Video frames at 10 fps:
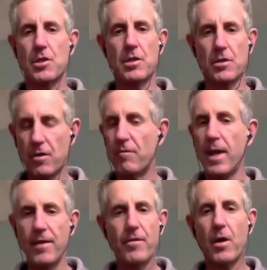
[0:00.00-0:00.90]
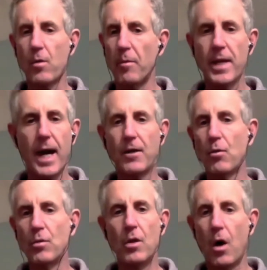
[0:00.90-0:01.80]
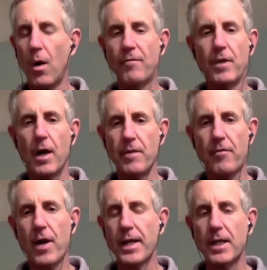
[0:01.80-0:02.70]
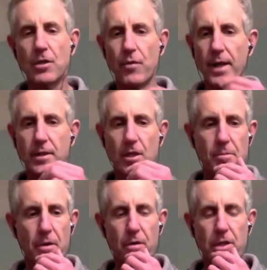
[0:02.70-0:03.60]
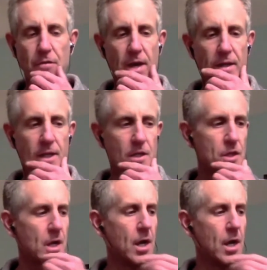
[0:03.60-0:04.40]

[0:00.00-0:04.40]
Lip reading: There may very well be. I don't know. I've never had any direct experience of aliens.